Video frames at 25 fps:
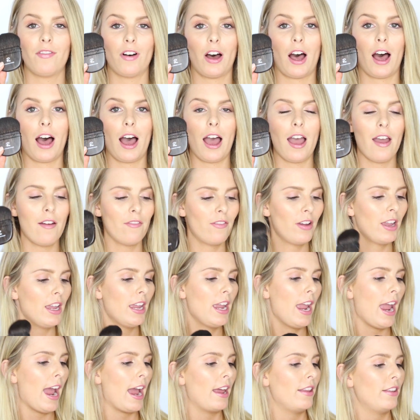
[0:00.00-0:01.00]
5.
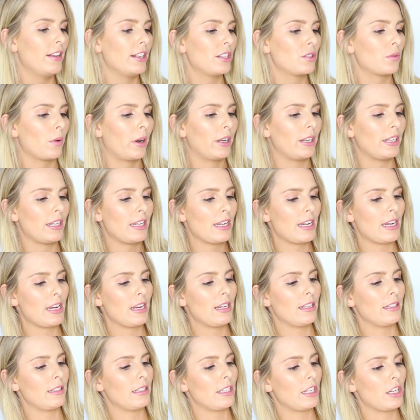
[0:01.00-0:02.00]
And this one
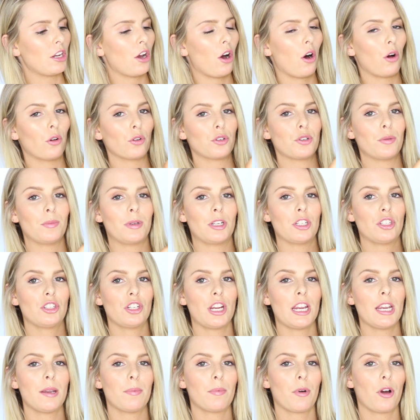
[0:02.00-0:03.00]
here is the Ultimate
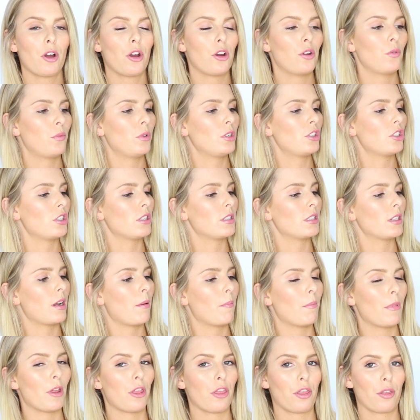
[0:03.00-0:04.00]
Cheekbone, which is
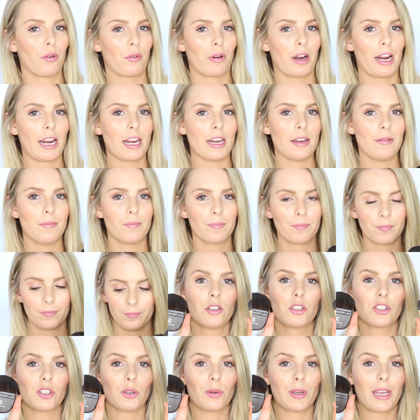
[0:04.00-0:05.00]
number 3.
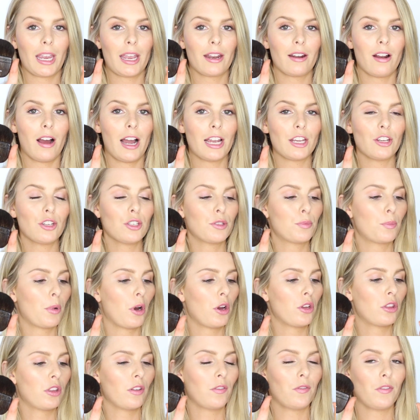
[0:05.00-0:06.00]
So again, I use
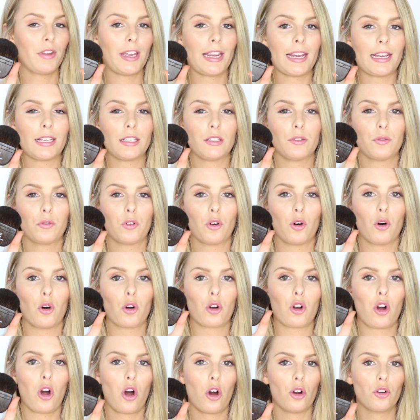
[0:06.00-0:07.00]
both of these
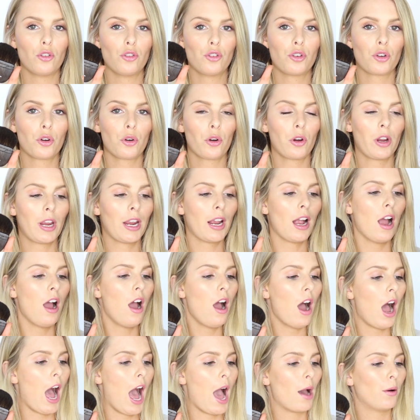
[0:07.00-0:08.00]
for contouring.
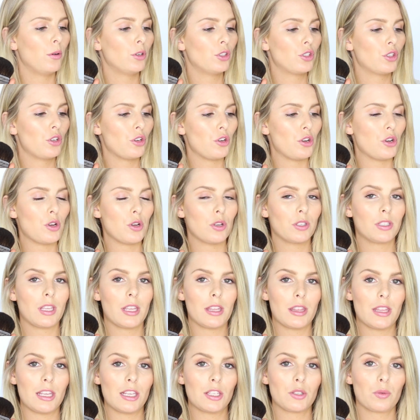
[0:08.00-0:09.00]
I would use
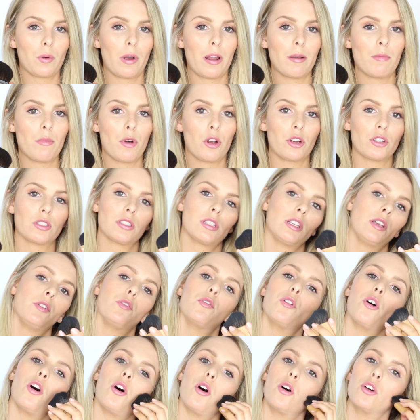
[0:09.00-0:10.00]
this one mostly
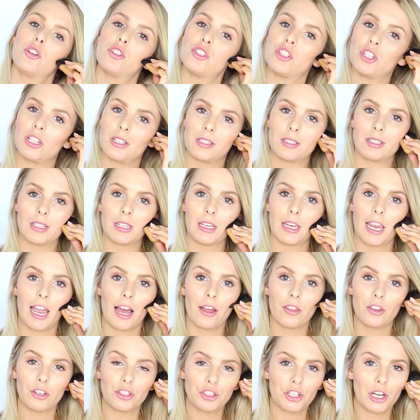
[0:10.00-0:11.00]
for chiseling
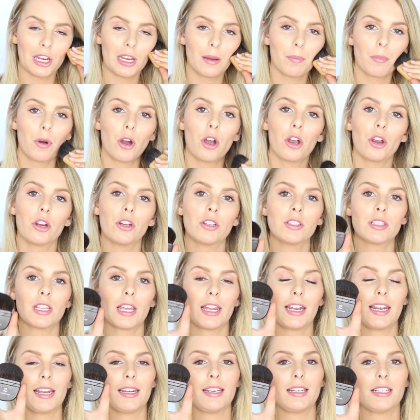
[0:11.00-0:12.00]
out the cheekbones,
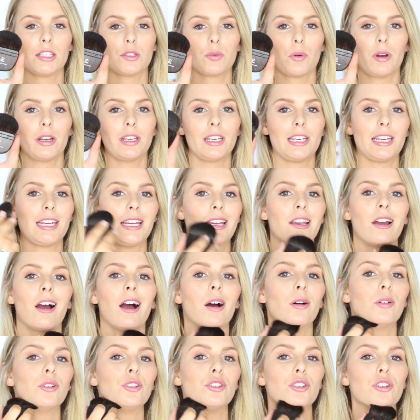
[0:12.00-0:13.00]
and then this one here
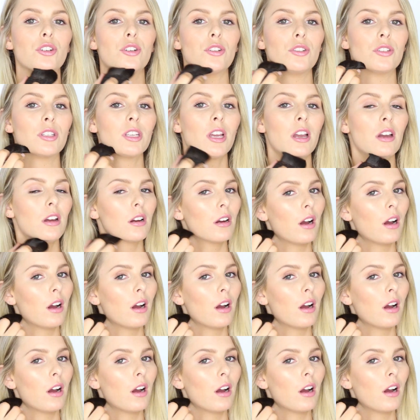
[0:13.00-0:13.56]
I would use